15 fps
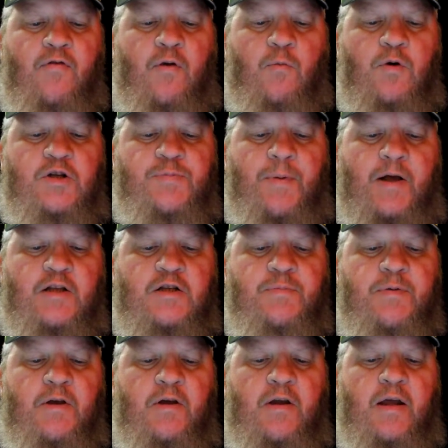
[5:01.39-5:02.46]
the
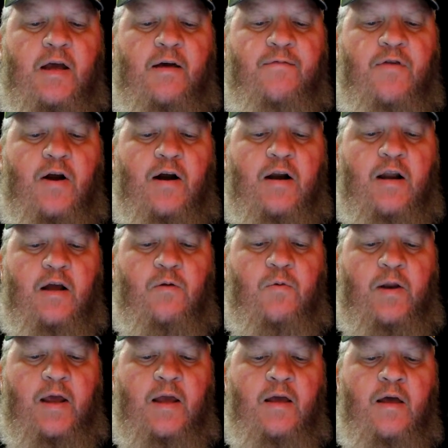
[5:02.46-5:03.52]
responsibility of their
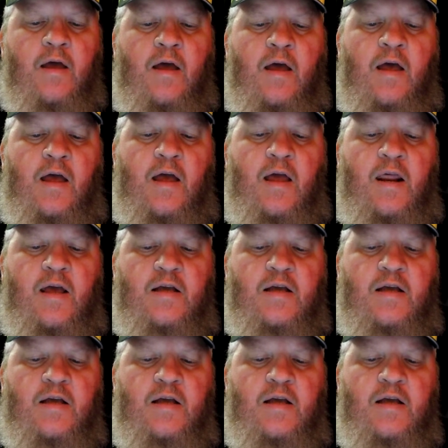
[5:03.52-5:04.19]
iniquity. It